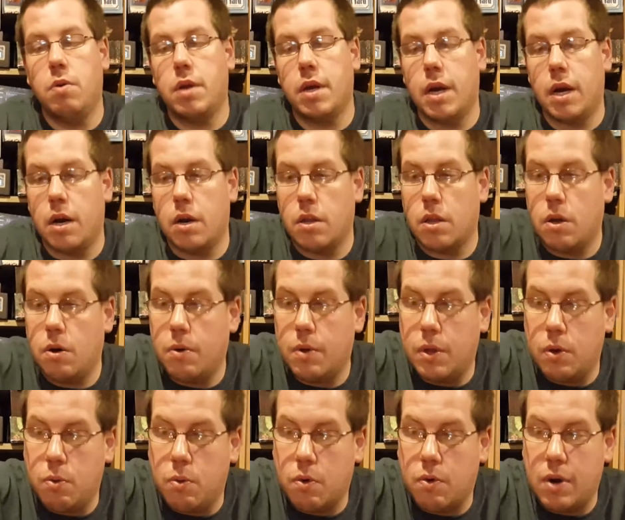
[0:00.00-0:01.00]
Nuke
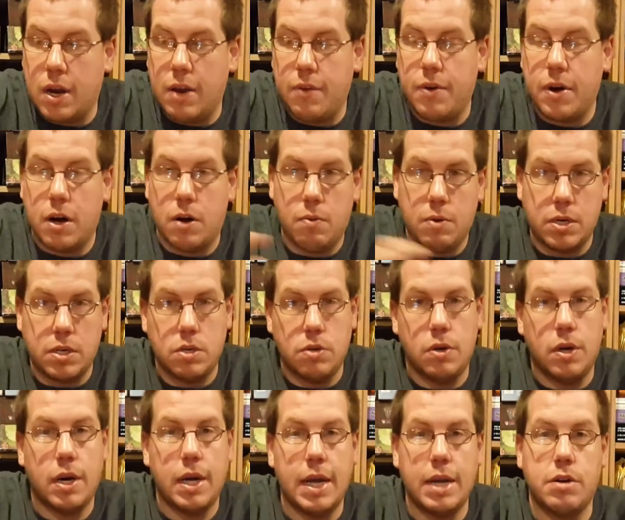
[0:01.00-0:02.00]
cards go into a graveyard,
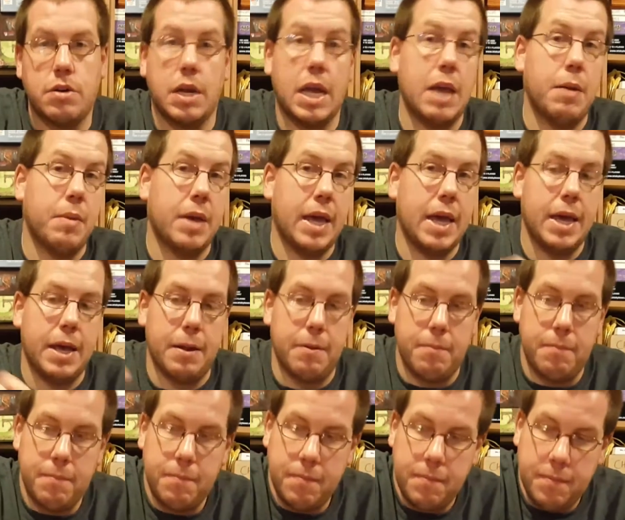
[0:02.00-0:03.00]
which do not enter game
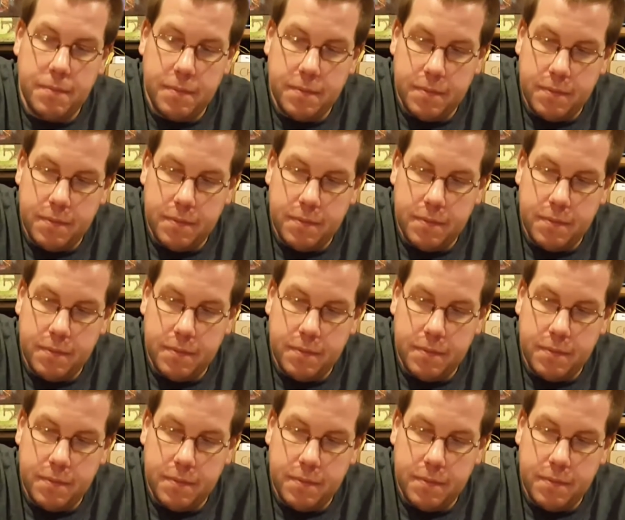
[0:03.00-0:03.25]
again.